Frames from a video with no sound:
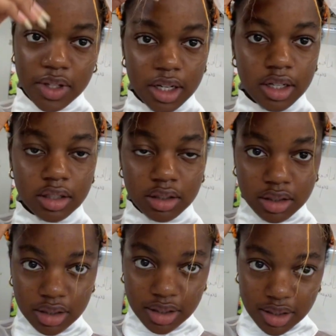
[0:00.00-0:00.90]
done
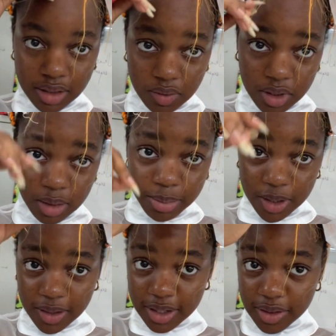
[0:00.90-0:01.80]
with the
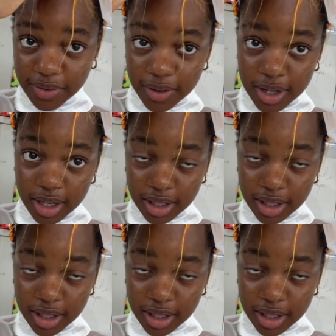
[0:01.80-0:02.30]
bow in the front.